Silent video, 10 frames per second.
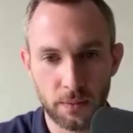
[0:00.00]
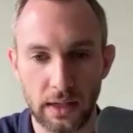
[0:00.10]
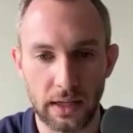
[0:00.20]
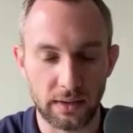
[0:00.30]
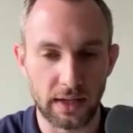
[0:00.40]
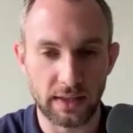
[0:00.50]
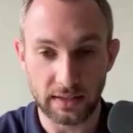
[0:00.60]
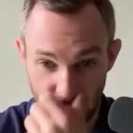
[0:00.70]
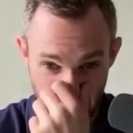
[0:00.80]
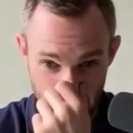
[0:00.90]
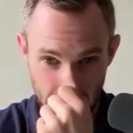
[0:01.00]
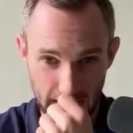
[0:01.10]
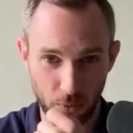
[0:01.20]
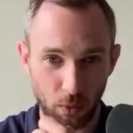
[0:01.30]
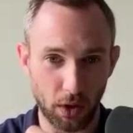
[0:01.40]
And I think that's
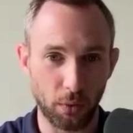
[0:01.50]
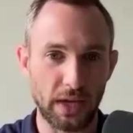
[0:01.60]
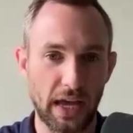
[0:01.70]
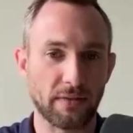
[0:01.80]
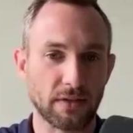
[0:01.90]
like where we have